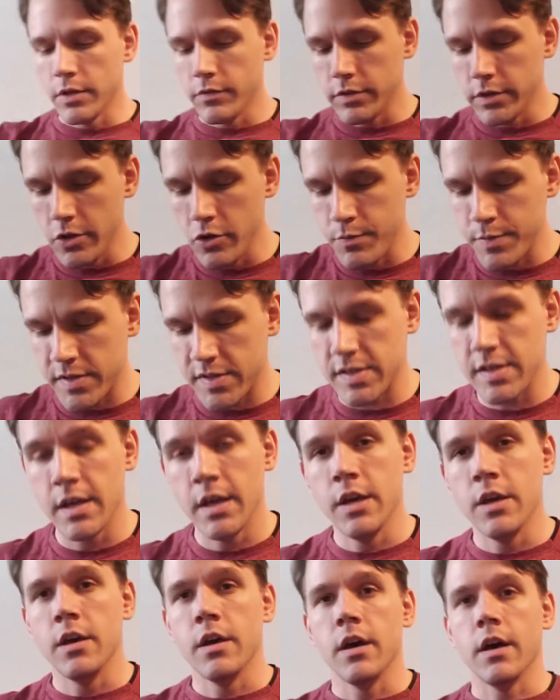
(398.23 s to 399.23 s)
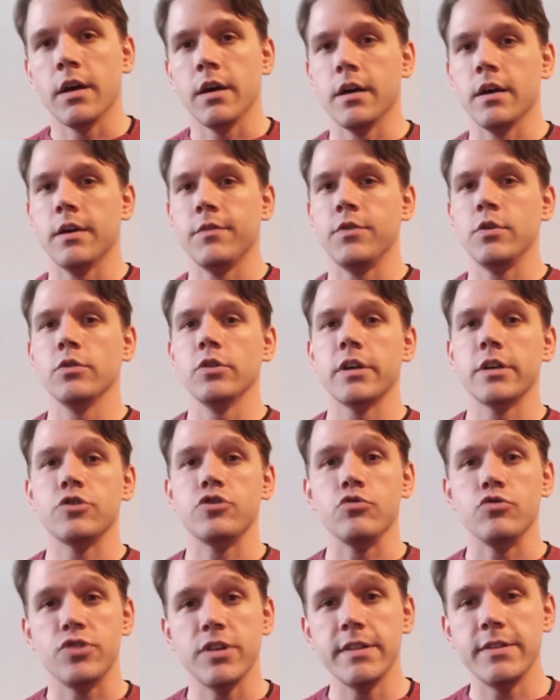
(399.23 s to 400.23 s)
of loops. If you look at
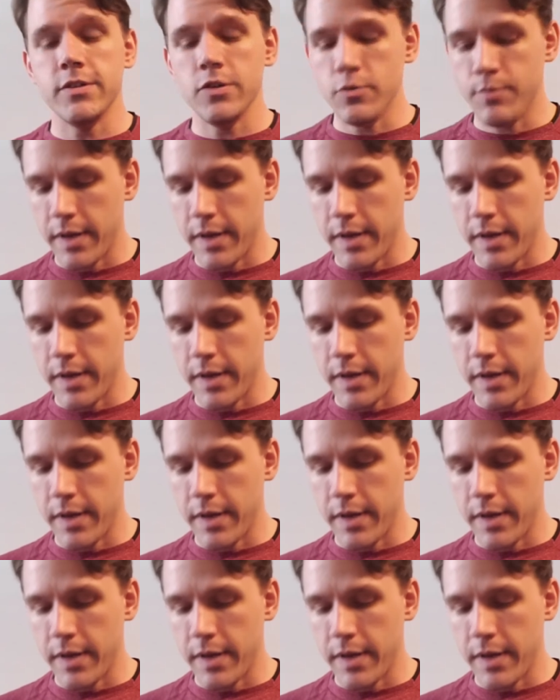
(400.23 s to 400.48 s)
jiu-jitsu